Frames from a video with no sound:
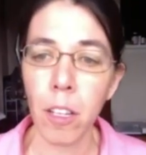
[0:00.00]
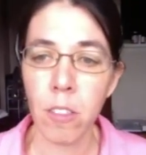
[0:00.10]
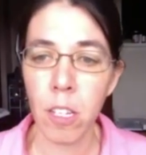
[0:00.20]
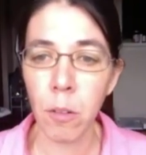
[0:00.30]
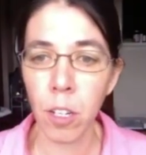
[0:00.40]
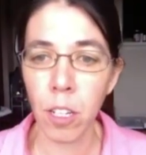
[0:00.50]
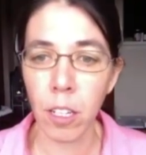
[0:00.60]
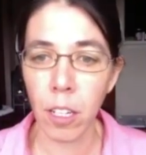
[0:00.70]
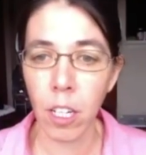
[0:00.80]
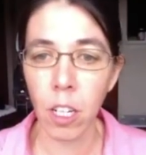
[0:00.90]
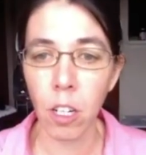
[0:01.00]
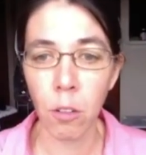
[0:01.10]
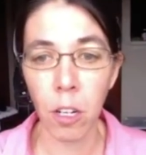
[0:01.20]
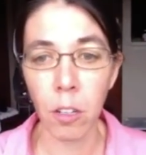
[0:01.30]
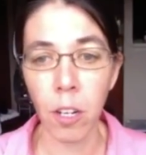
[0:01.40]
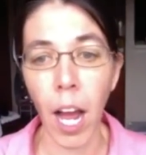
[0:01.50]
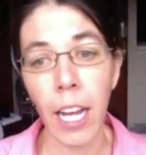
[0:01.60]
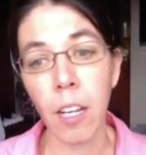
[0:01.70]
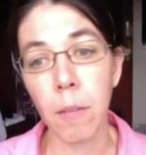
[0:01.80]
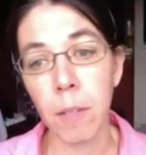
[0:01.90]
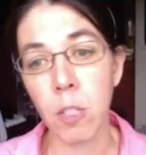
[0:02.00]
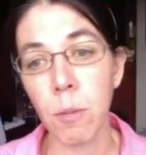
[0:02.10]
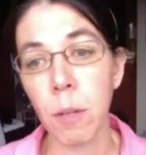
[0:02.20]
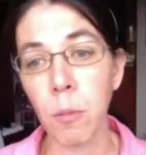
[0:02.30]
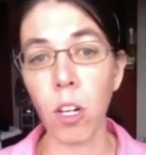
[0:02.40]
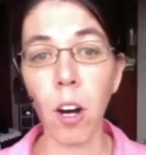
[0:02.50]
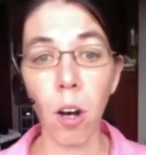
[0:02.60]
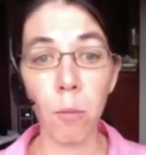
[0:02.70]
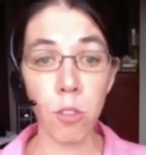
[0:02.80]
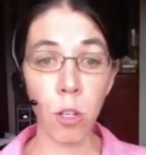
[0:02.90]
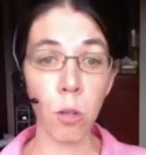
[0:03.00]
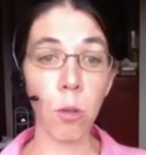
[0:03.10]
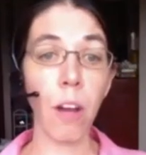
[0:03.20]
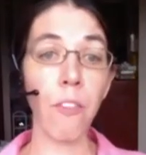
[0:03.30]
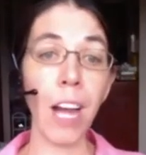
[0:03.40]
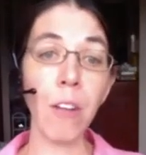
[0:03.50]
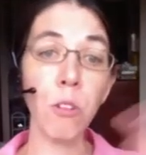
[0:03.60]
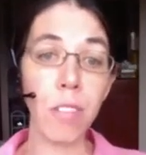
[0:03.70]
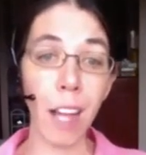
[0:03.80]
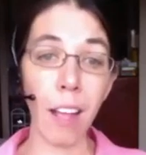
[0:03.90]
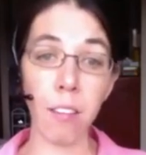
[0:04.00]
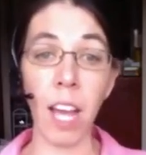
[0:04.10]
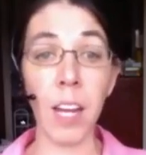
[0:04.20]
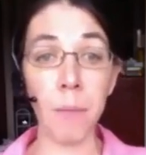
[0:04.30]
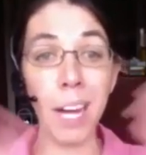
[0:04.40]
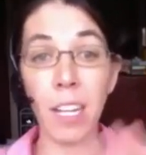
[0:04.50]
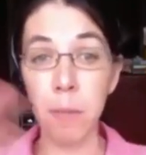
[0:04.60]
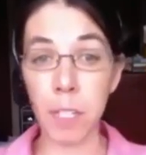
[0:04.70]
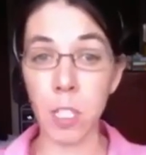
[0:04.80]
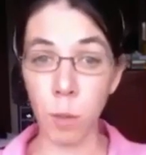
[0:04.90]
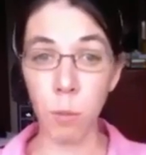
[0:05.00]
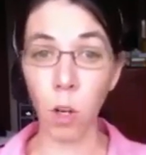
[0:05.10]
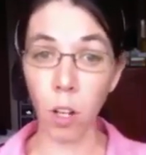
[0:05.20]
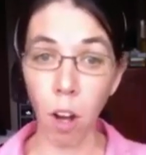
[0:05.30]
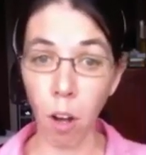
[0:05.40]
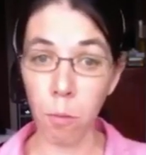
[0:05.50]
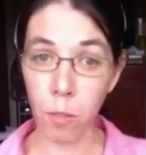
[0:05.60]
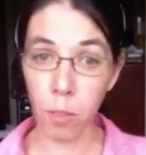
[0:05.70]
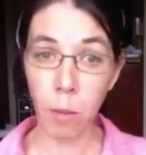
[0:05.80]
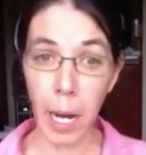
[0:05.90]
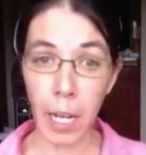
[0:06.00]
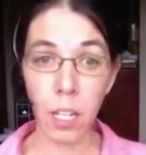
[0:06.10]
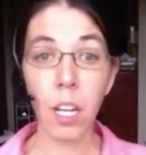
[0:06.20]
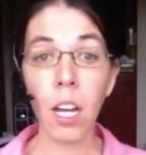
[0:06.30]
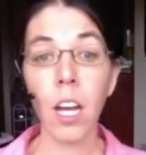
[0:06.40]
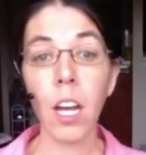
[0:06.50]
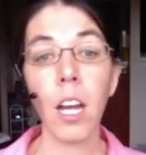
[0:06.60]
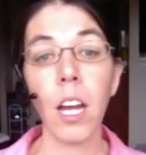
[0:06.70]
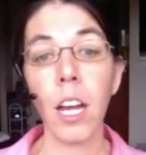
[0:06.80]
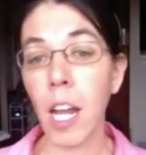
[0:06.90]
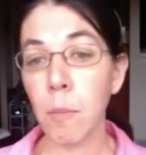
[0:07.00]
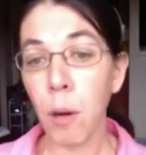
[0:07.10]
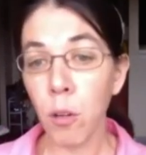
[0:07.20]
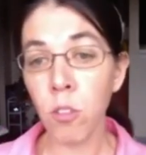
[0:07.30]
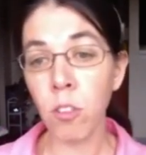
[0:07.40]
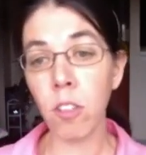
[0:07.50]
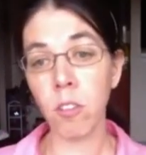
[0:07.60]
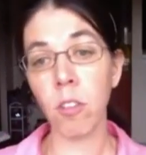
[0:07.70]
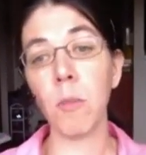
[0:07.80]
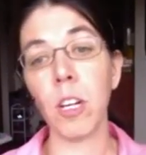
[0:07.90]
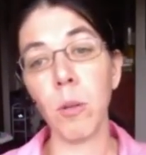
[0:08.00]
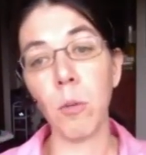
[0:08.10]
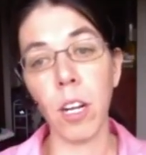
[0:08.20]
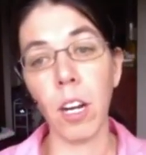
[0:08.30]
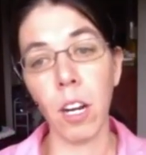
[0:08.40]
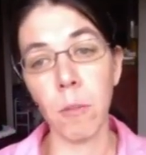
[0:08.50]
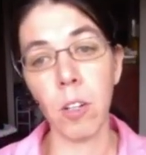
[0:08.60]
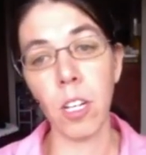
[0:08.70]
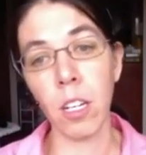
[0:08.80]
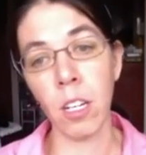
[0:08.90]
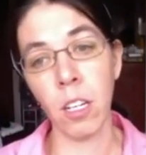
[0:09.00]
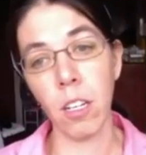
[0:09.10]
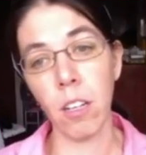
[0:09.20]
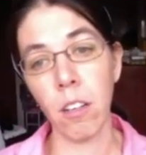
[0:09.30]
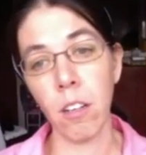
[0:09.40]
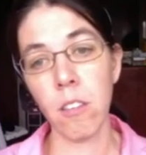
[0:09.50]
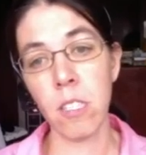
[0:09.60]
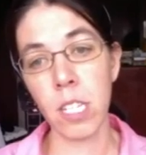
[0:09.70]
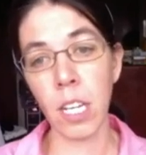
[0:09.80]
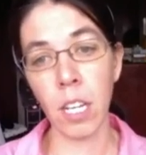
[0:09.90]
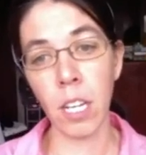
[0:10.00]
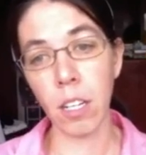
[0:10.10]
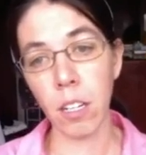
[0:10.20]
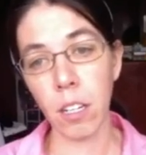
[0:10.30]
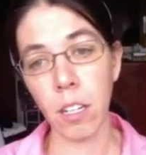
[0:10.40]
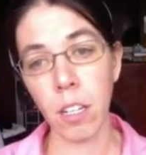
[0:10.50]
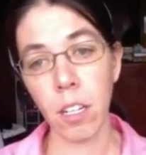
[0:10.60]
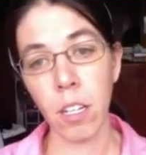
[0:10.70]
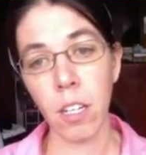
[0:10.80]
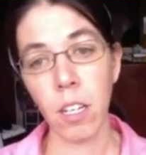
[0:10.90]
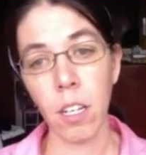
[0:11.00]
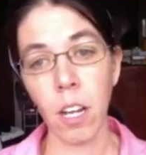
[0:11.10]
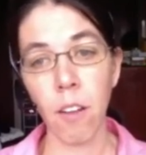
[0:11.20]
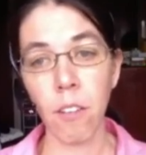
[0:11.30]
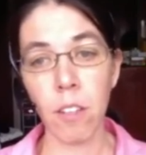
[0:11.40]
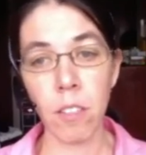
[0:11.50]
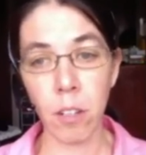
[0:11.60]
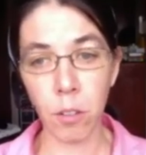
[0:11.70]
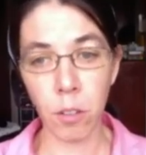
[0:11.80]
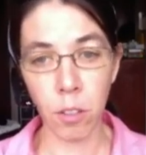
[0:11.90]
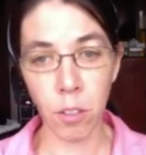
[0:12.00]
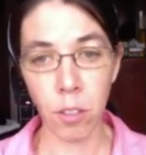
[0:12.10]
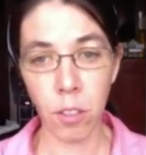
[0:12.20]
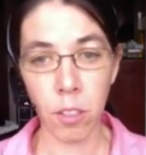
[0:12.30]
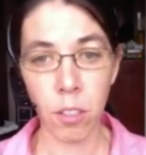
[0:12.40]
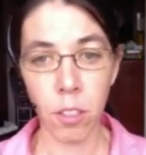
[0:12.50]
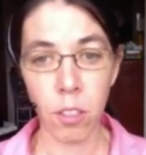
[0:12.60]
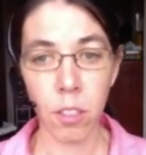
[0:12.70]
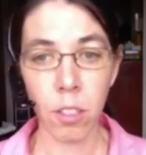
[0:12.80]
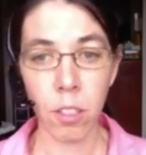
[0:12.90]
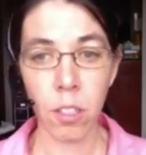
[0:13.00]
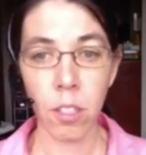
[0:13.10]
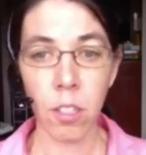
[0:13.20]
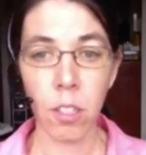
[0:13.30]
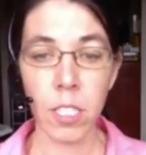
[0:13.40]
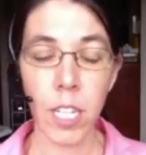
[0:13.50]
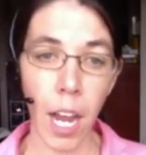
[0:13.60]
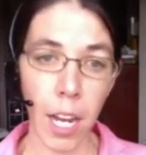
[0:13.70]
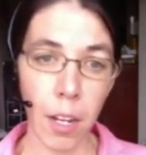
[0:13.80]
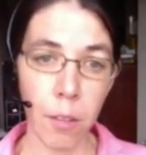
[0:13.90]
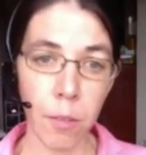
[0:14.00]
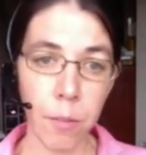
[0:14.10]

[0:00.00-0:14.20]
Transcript: Let's see what Carol wrote. I commit to be more calm. So if I wrote that sign up, I commit to be more calm, right? And I post it somewhere where I'm going to see it every single day.